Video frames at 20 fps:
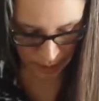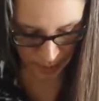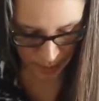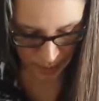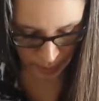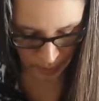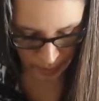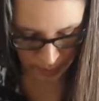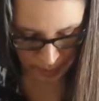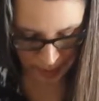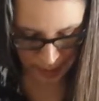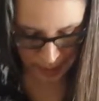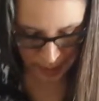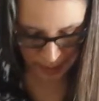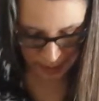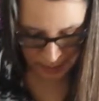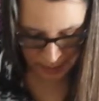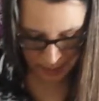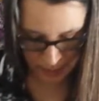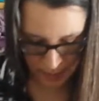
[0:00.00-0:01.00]
about
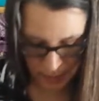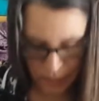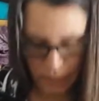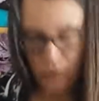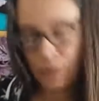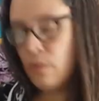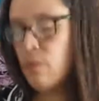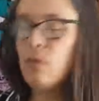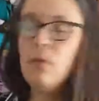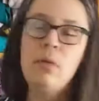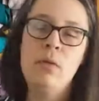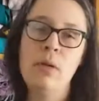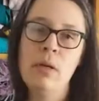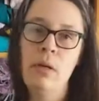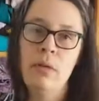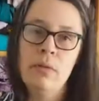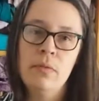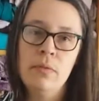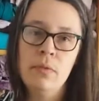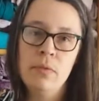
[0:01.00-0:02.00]
that through
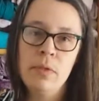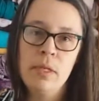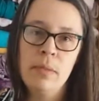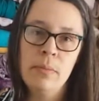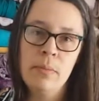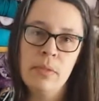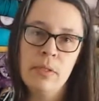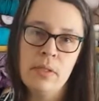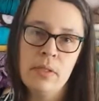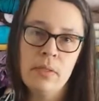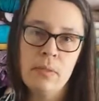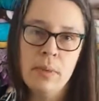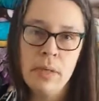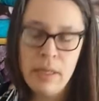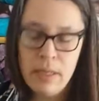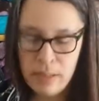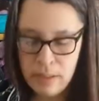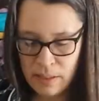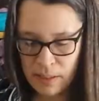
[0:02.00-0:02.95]
Crown of Dreams as well.